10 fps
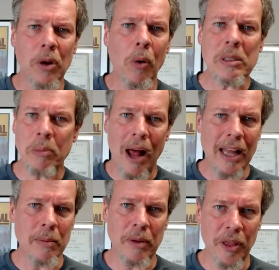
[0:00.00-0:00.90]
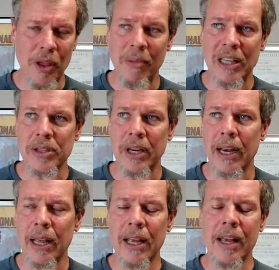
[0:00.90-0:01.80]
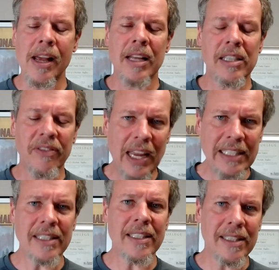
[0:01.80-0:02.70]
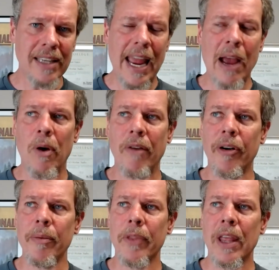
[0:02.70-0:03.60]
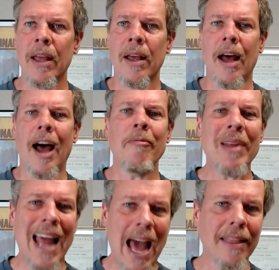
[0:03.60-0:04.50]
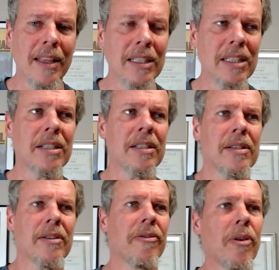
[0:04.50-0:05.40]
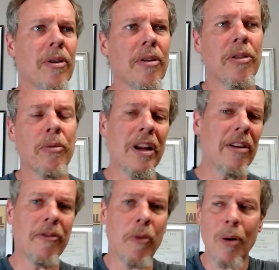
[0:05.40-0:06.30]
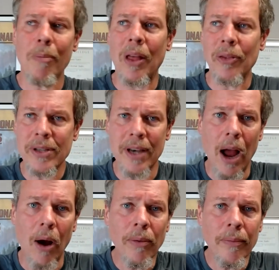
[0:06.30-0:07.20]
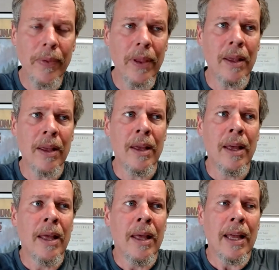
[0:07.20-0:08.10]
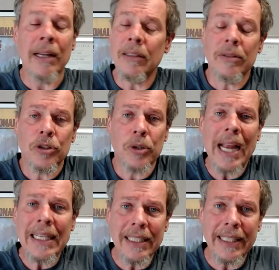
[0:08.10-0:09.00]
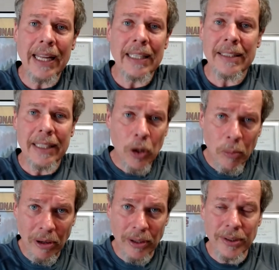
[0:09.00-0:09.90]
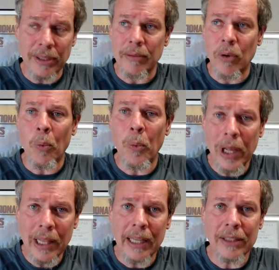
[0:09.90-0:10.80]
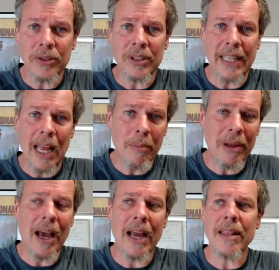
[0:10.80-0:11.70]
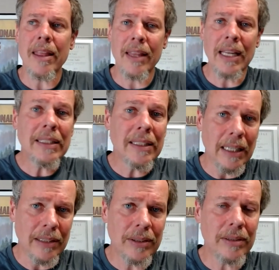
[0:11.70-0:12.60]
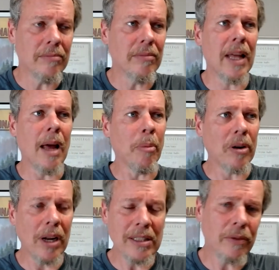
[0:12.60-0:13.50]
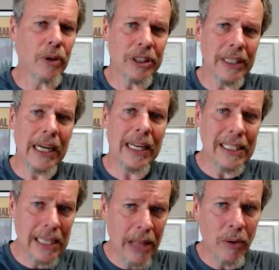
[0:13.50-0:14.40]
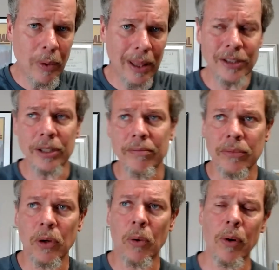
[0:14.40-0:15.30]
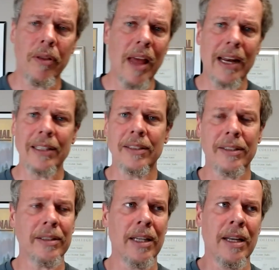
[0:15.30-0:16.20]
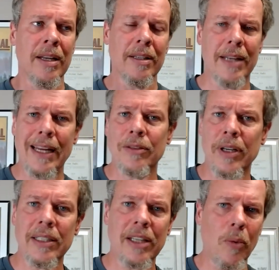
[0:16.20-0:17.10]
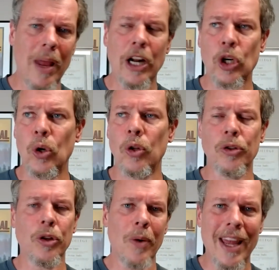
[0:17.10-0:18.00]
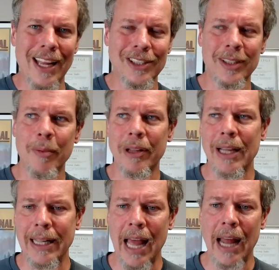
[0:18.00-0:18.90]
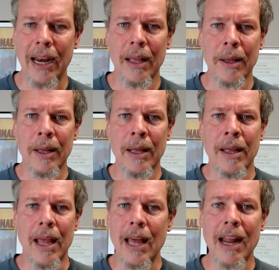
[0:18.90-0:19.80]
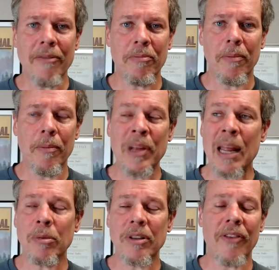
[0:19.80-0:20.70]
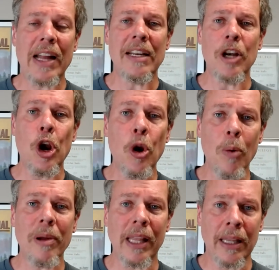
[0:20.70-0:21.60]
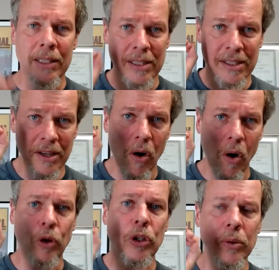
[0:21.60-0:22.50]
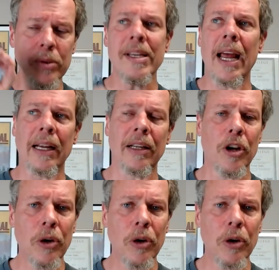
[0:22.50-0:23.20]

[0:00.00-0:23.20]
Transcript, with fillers: It's always possible that they missed it. Suffice it to say, however, I've been at this for three, four months now, and trying to get a single person willing to stand behind the thesis that progressive Christianity is another religion or that it's dangerous, heretical, new age, something like that. And I've been able to find nobody, zero, goose egg.